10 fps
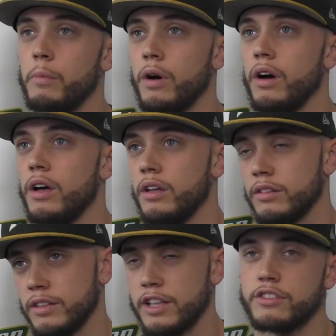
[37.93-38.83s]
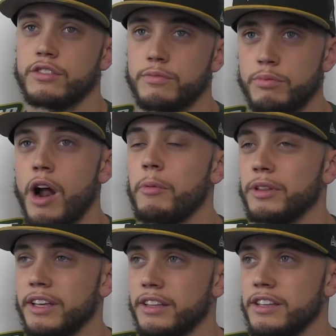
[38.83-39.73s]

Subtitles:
but that's probably at